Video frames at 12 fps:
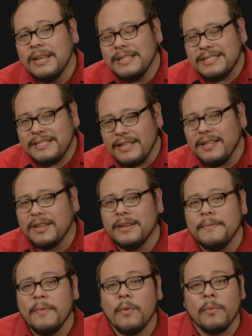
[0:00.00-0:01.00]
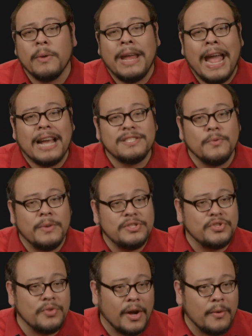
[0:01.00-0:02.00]
silicon reacts when
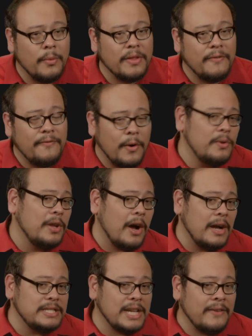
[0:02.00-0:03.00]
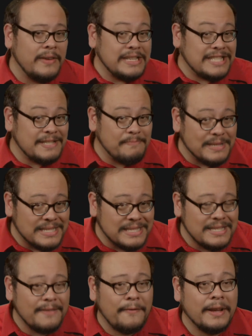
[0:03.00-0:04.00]
struck with photons of a
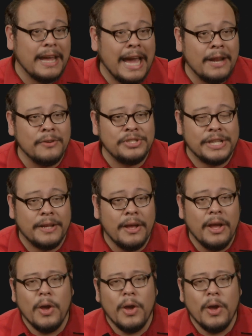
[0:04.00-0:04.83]
specific energy,